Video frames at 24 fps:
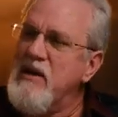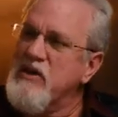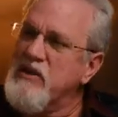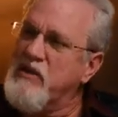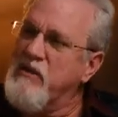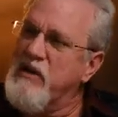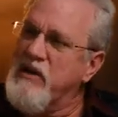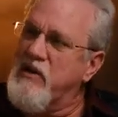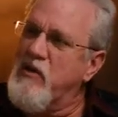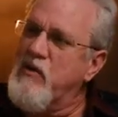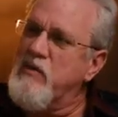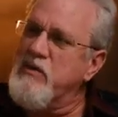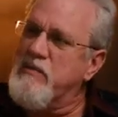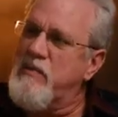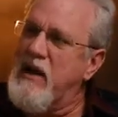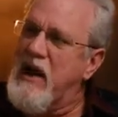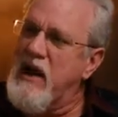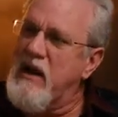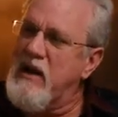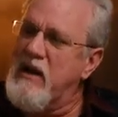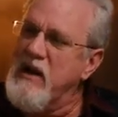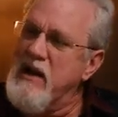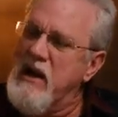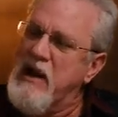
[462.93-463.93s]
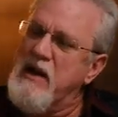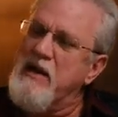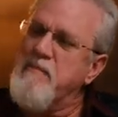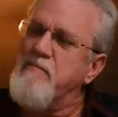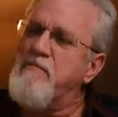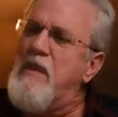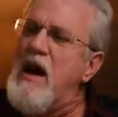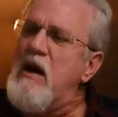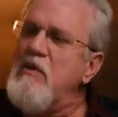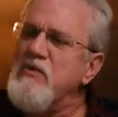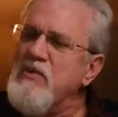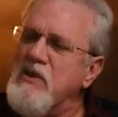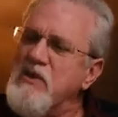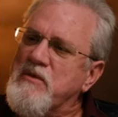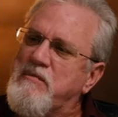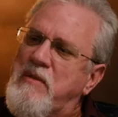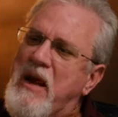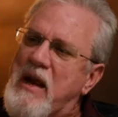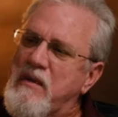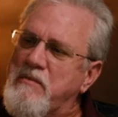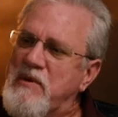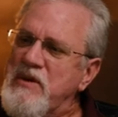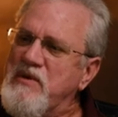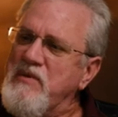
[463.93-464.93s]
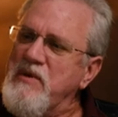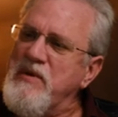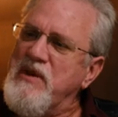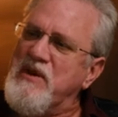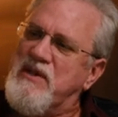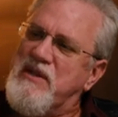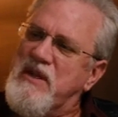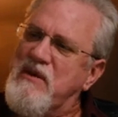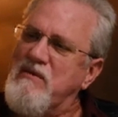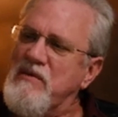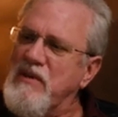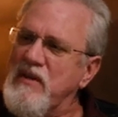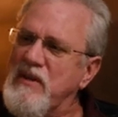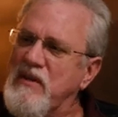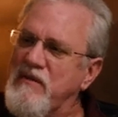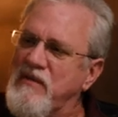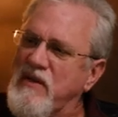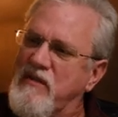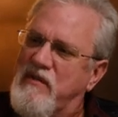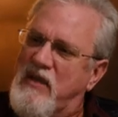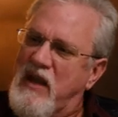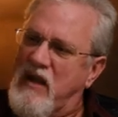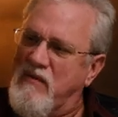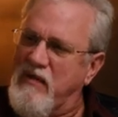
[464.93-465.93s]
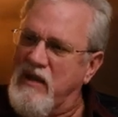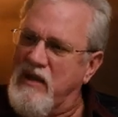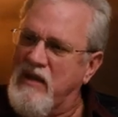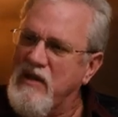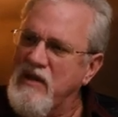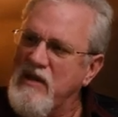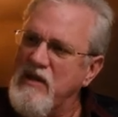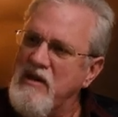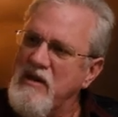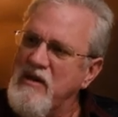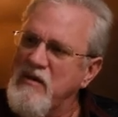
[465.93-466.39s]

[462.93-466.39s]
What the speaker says: So he goes back, and he bounces back between the 7th and the 5th heaven,